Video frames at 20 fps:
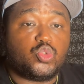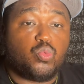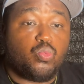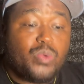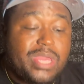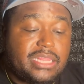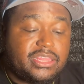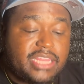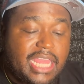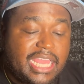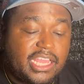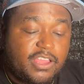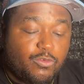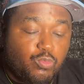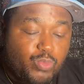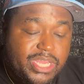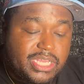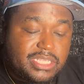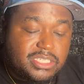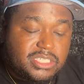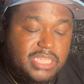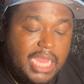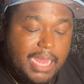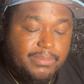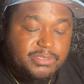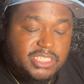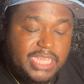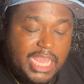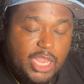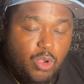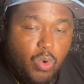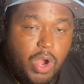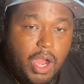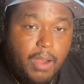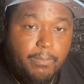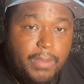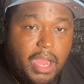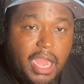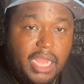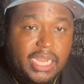We think if we could stop
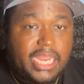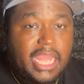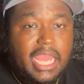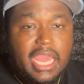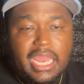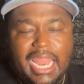Saquon Barkley,